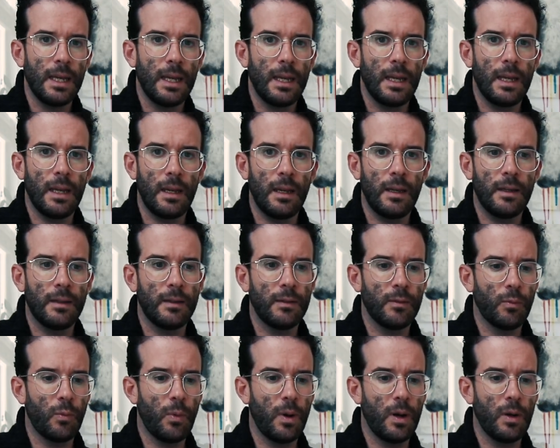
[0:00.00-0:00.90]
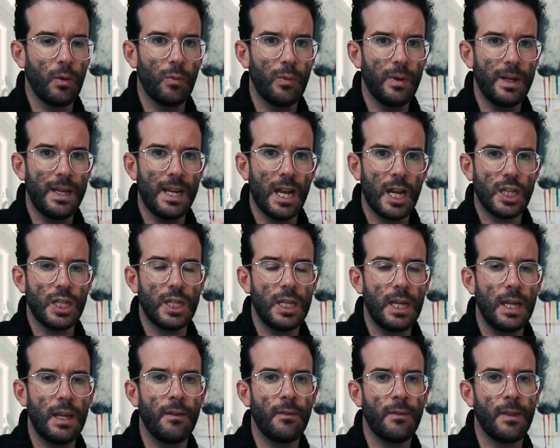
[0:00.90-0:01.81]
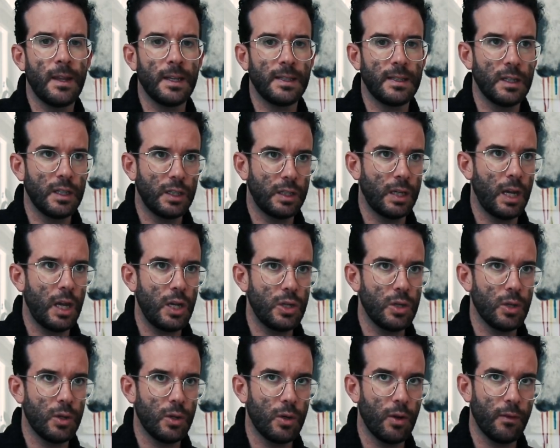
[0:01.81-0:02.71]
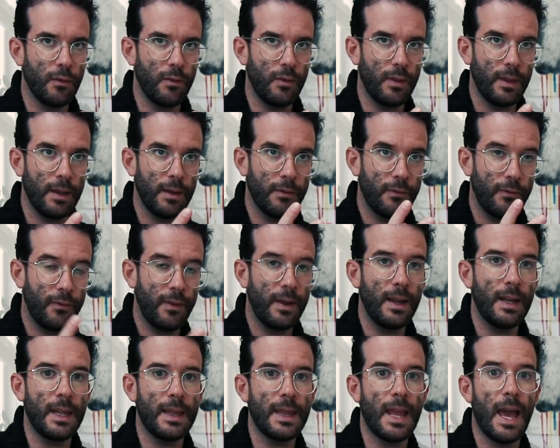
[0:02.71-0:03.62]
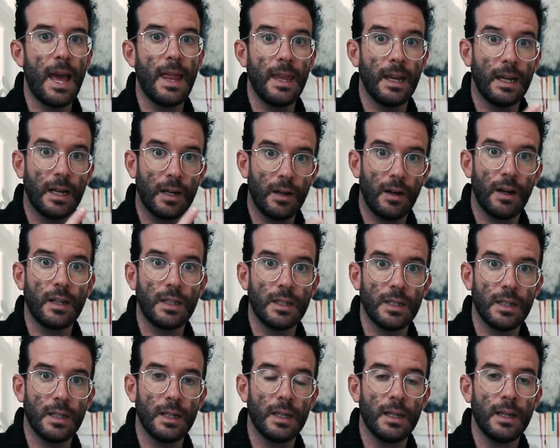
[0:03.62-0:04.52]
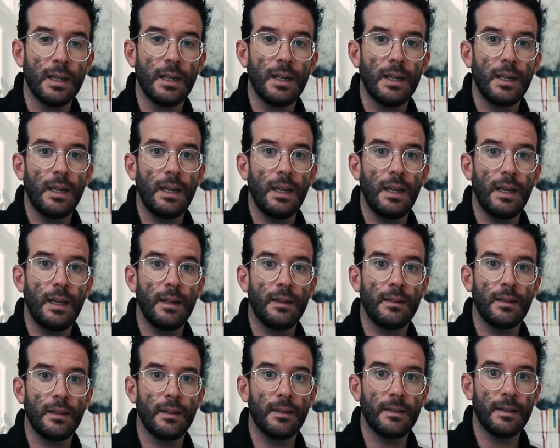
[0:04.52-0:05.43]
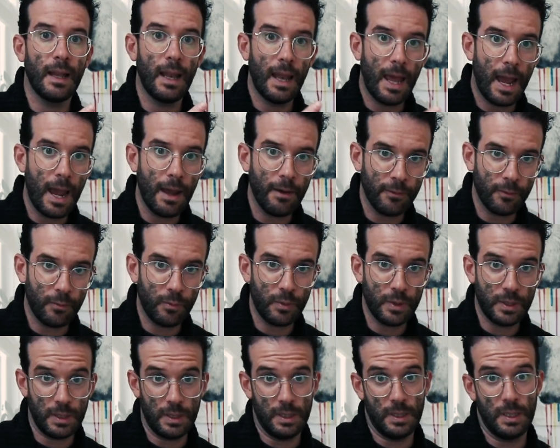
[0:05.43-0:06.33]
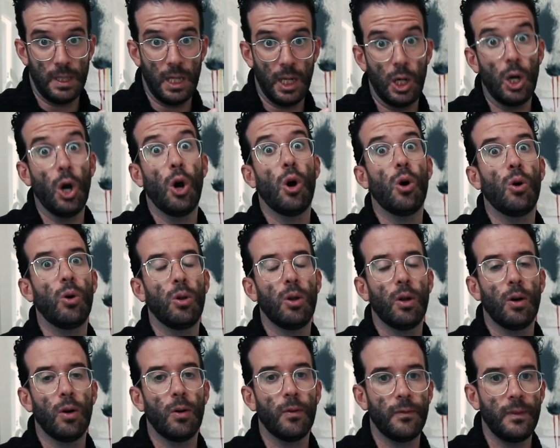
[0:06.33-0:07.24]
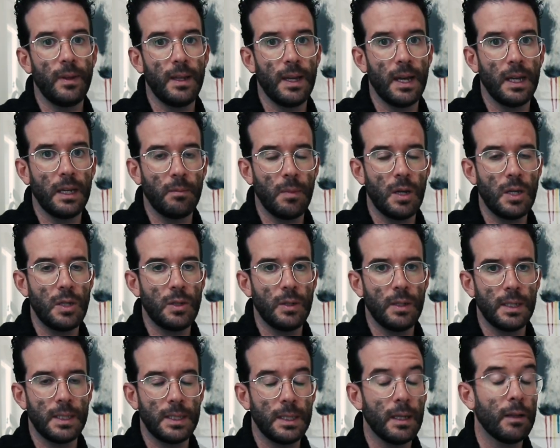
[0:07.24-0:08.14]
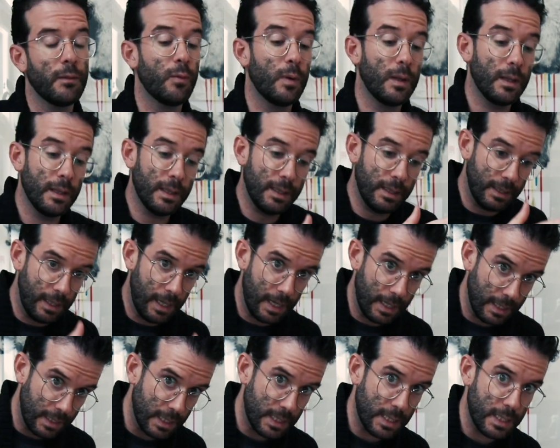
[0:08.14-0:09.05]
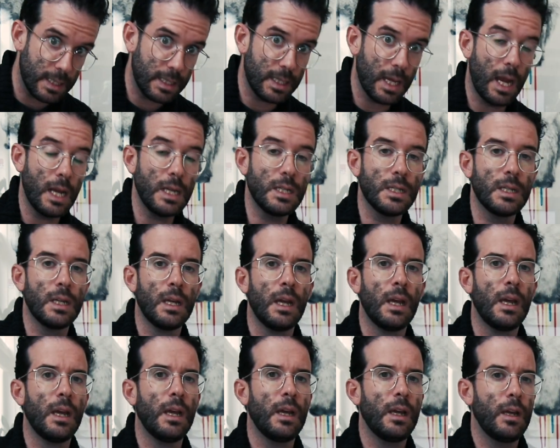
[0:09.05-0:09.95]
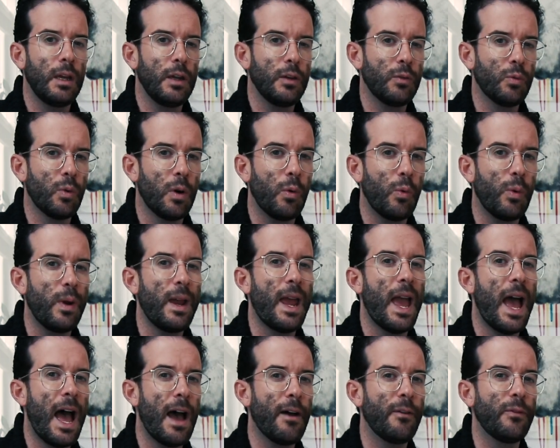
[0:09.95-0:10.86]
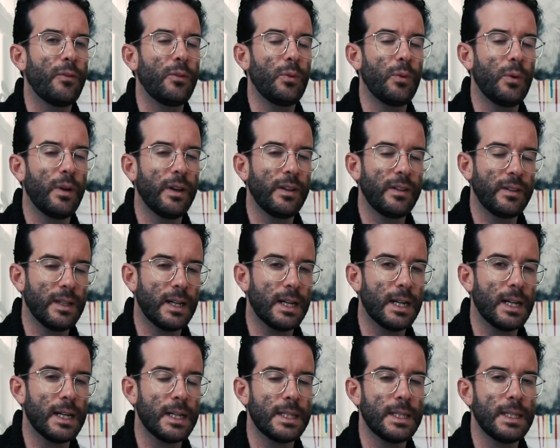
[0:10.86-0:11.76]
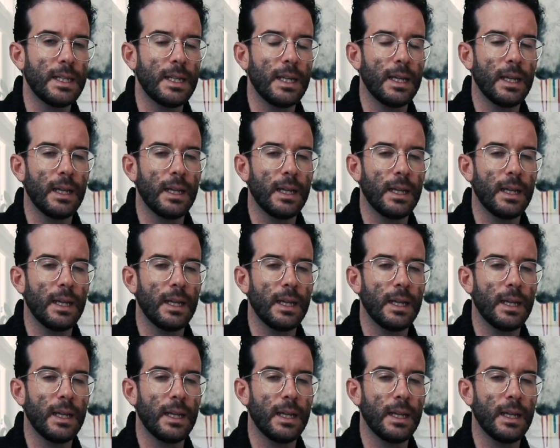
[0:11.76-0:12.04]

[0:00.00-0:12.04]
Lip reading: It is when we achieve the sensation of the feeling that the character is alive, which is the goal of the animation itself. Well, in this stage is where we have to start